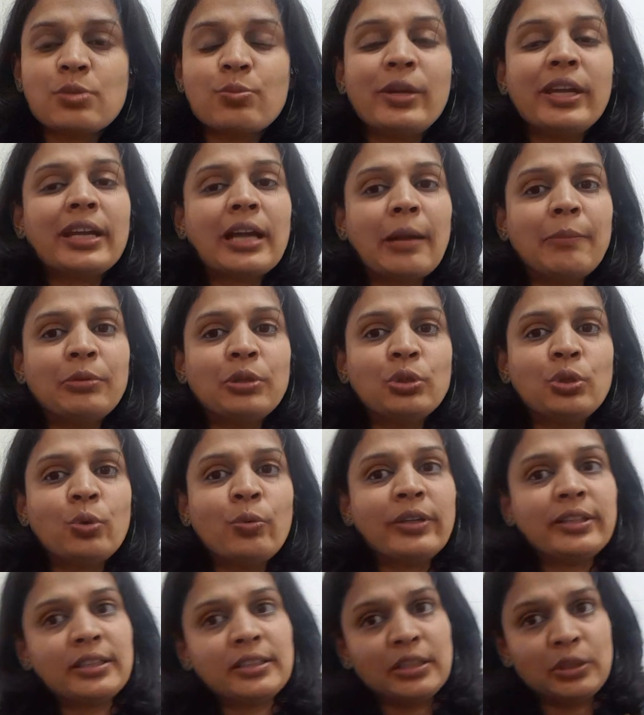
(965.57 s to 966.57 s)
we come to know
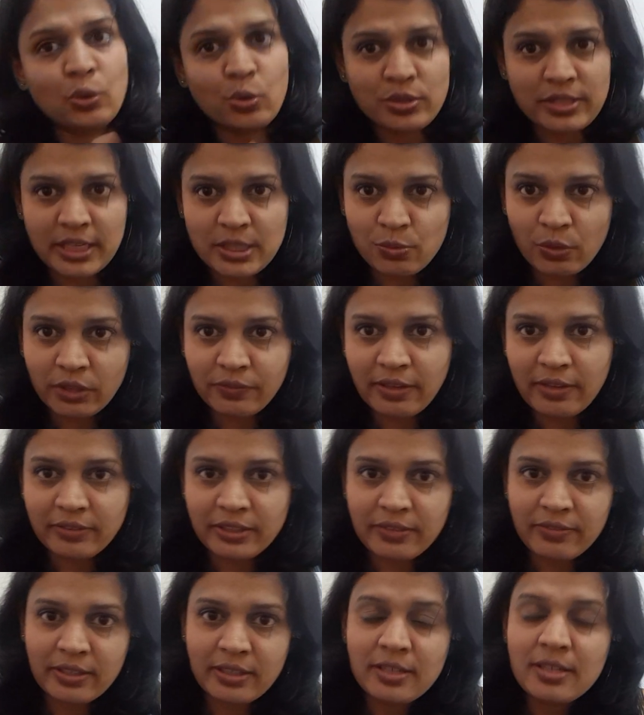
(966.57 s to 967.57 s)
whether the dosage what we have
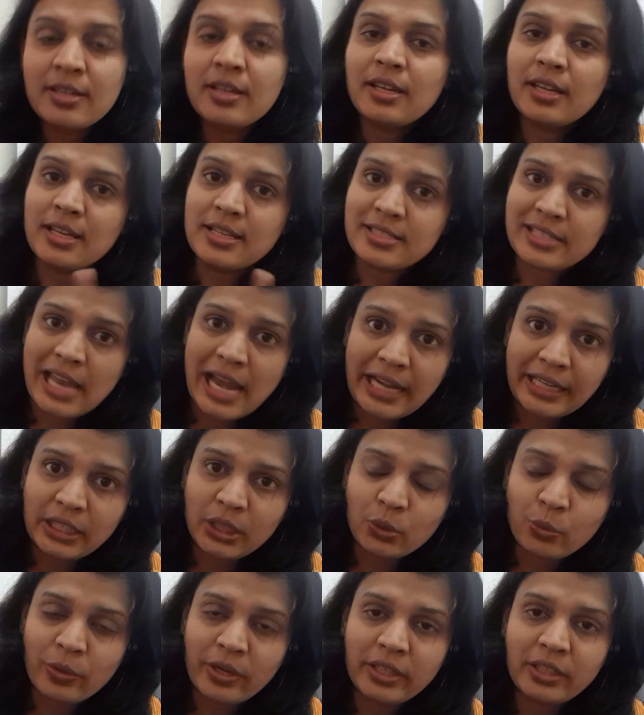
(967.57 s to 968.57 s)
given is
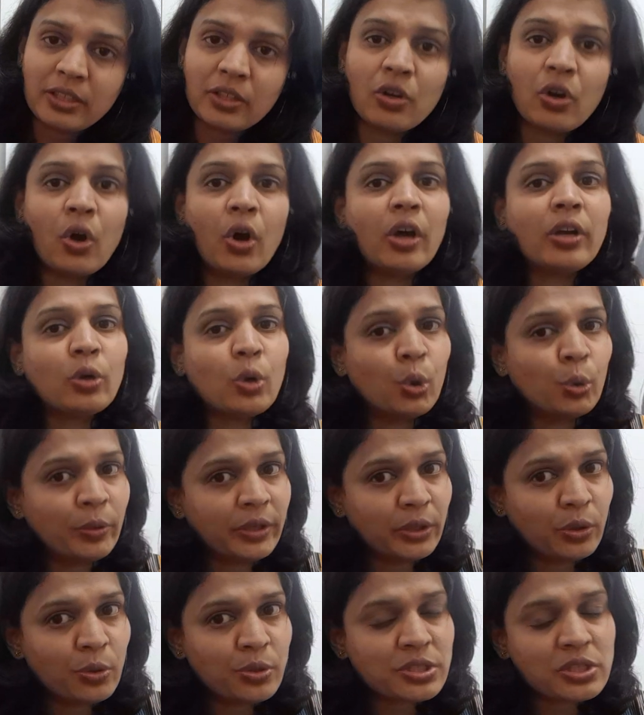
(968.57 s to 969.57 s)
adequate or
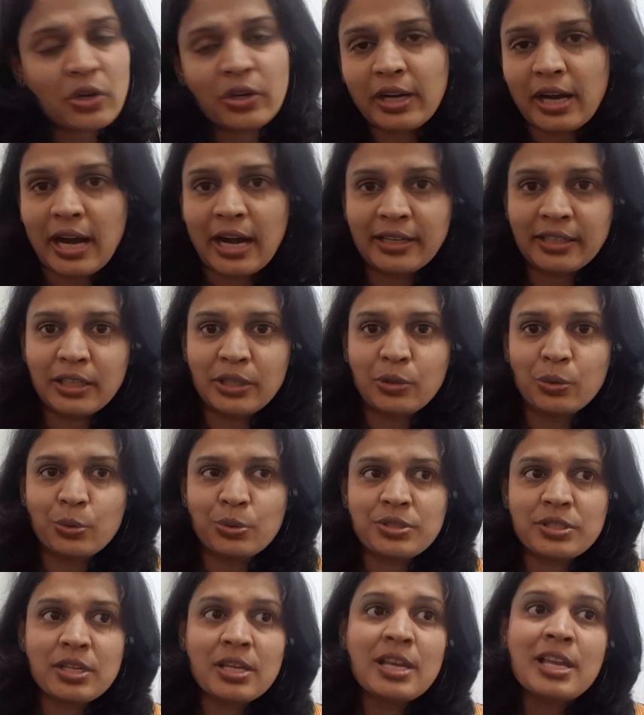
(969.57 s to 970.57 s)
overdose or underdose.